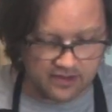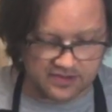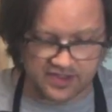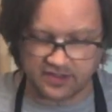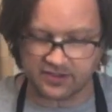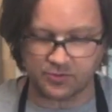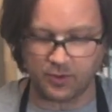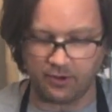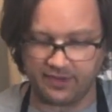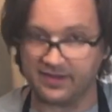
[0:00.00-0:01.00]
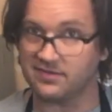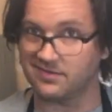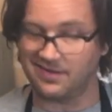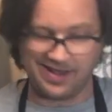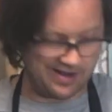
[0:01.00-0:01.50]
See, it looks weird.
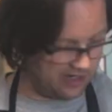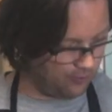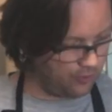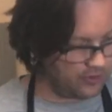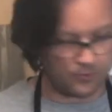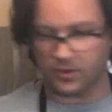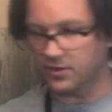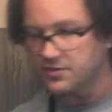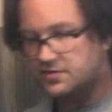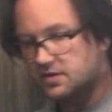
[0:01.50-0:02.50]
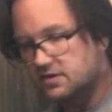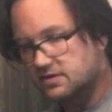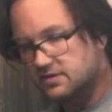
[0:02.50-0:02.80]
That's not how wood works.